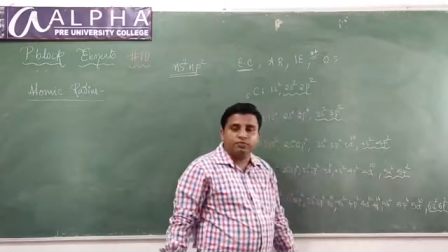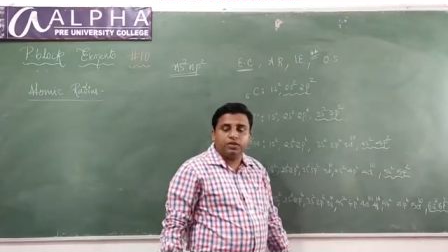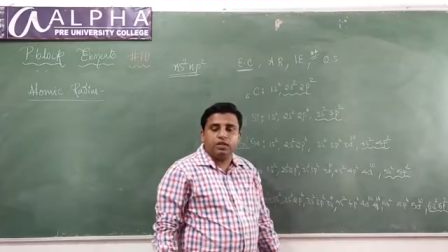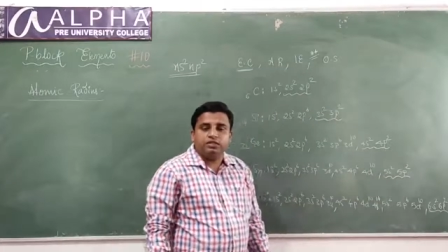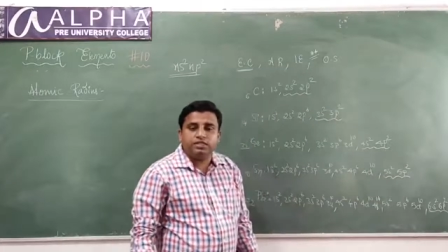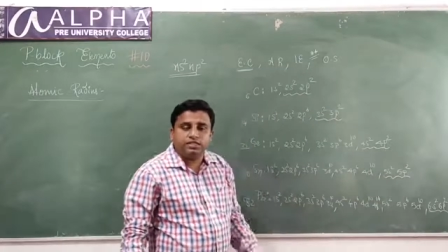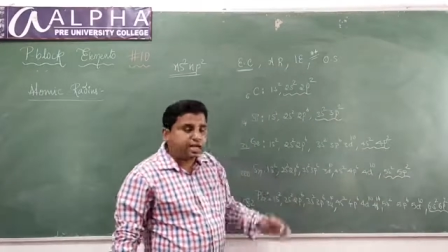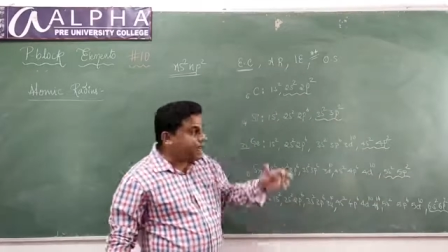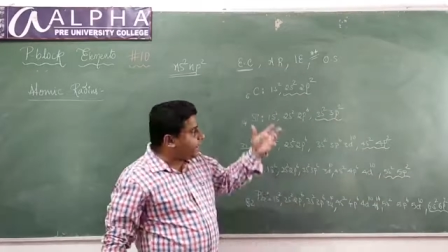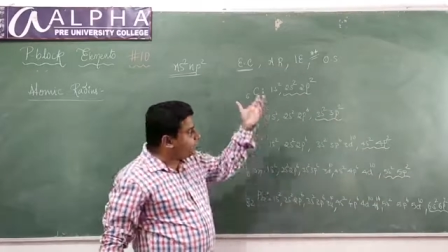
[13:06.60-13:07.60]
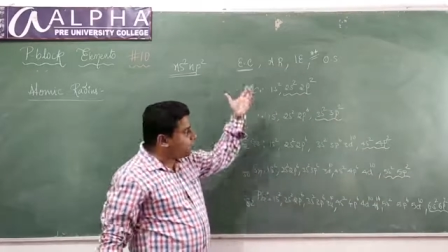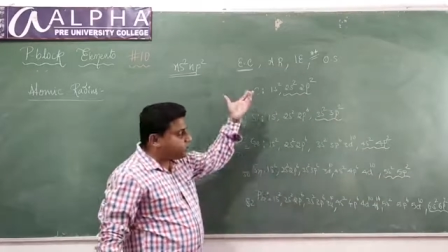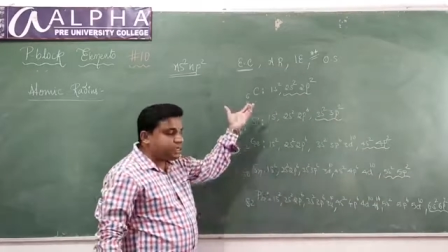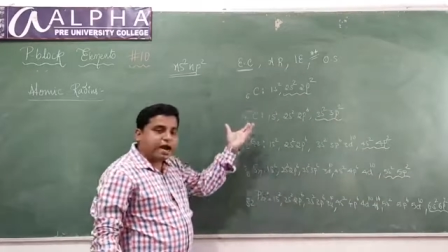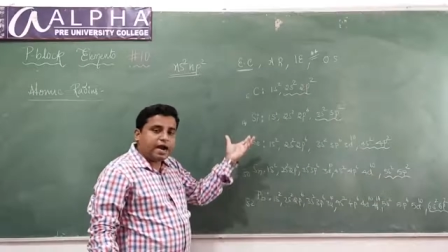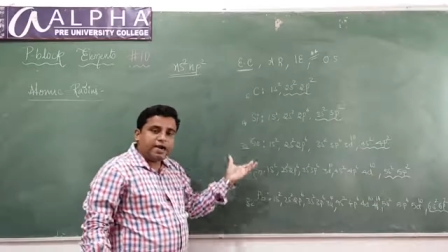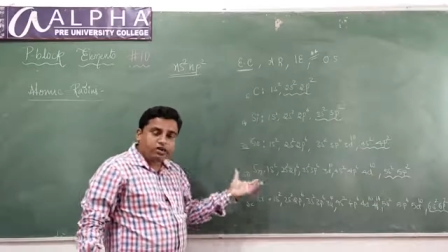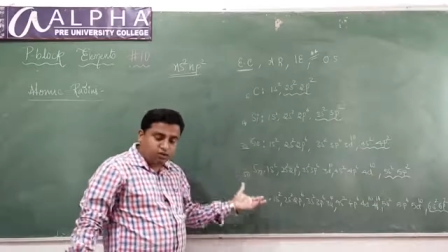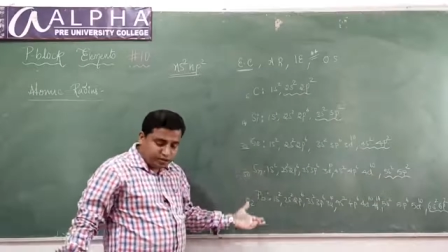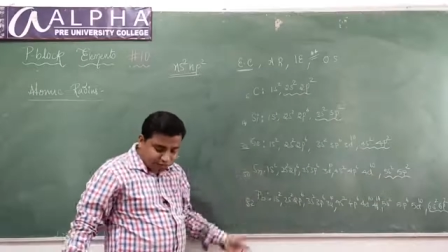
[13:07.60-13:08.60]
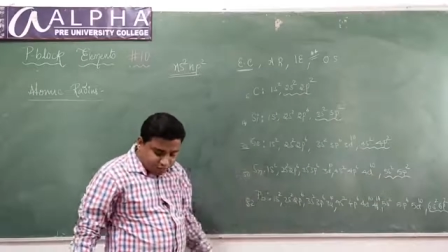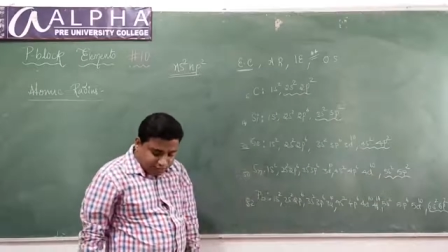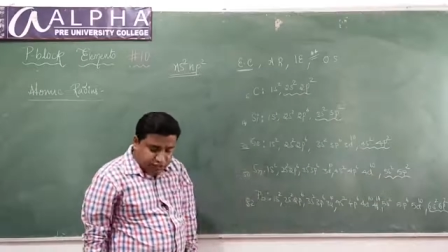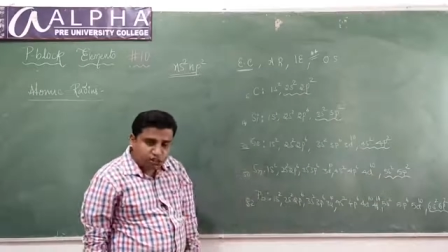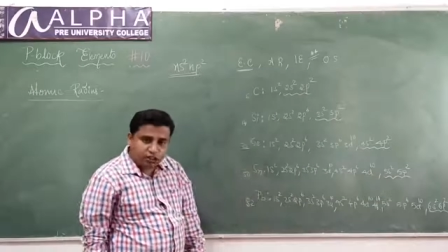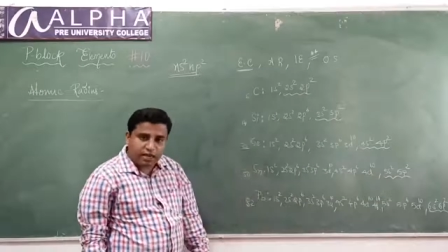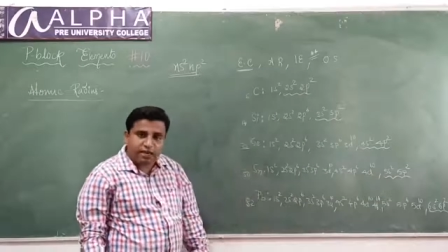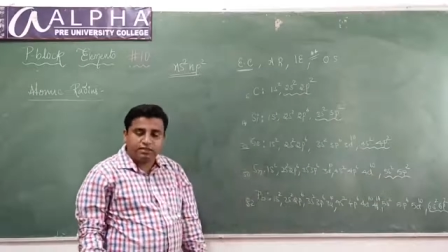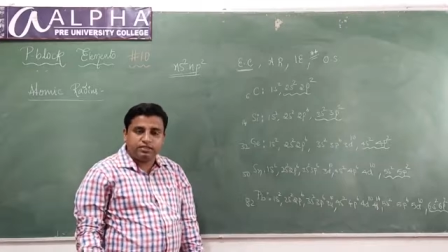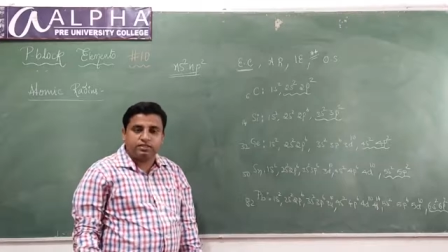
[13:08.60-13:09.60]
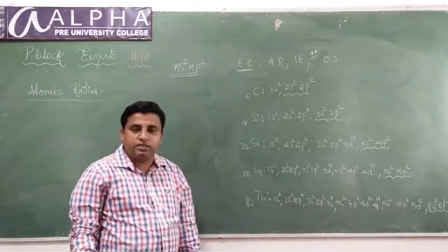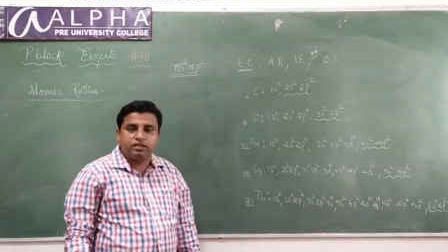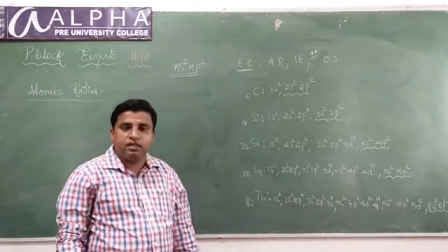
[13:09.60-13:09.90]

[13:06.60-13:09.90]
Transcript: Since electrons are added to different shells,